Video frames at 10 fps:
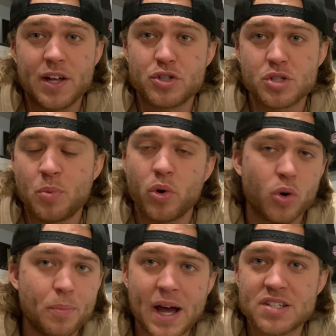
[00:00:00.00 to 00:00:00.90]
sport,
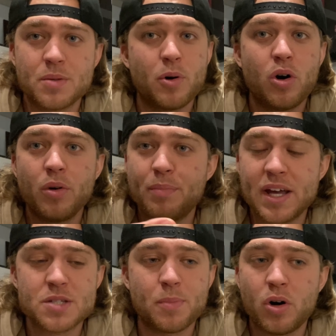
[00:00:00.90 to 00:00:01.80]
or basketball,
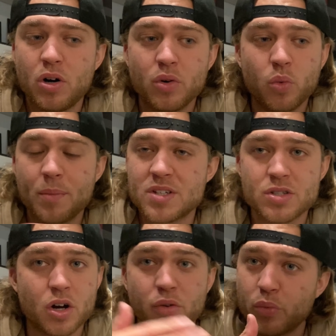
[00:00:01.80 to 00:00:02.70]
baseball, women's
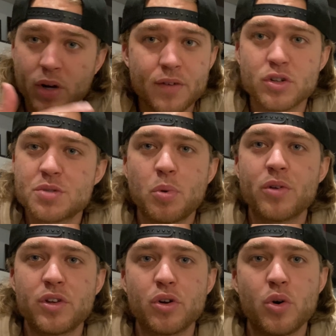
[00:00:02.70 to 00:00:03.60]
soccer, whatever
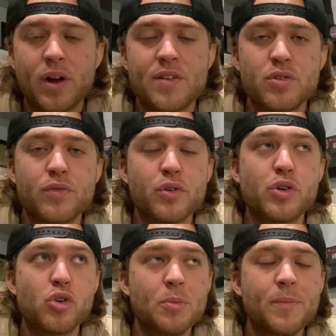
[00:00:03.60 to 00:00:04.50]
sport that you're going after for
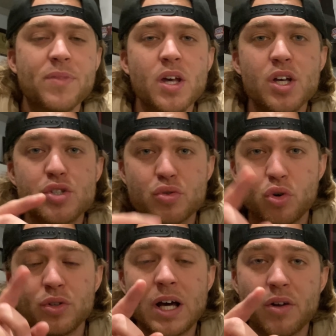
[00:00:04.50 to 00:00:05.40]
recruitment,
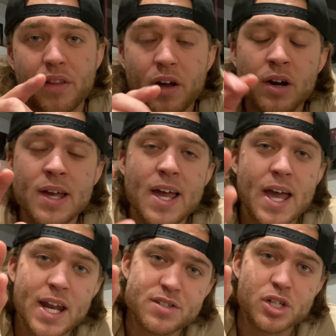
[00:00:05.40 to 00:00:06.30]
scroll down to there,
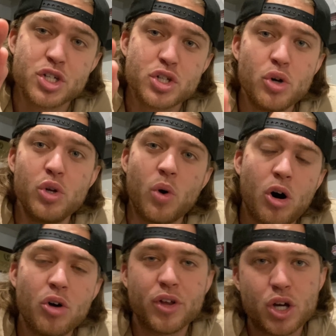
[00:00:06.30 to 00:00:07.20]
and it's going to show you
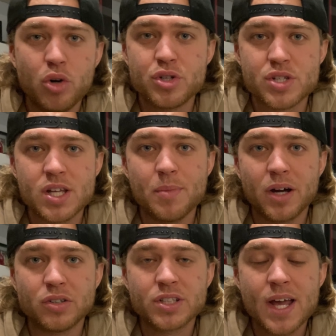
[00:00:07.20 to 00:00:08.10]
all the coaches'
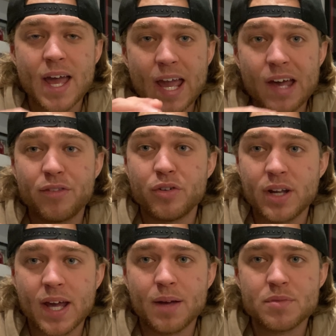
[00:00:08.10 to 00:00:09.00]
emails and their
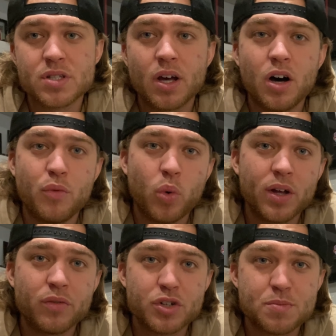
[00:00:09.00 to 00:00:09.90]
names of
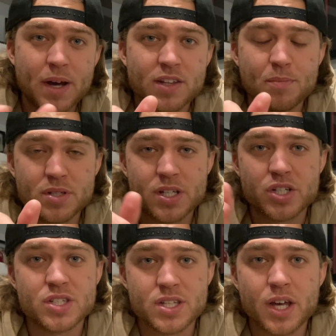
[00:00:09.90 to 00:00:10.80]
what respective
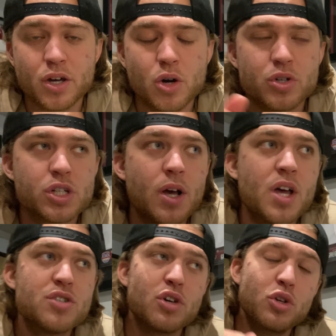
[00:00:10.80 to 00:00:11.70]
positions they coach.
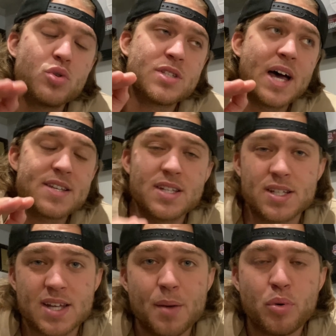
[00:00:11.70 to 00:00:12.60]
So use that as an
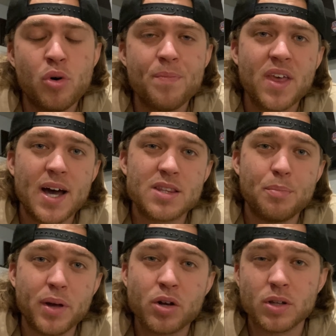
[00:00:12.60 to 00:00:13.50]
example. At the
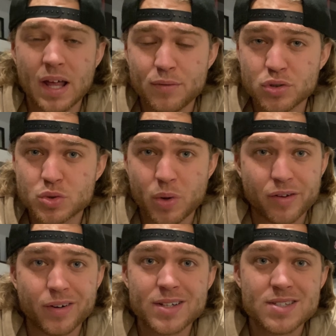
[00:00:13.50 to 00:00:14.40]
bigger levels,
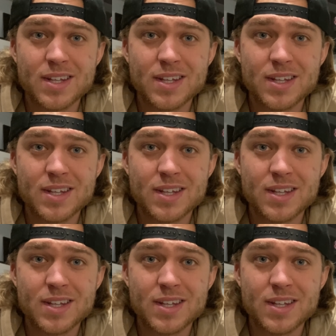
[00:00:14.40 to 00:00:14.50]
whether it's in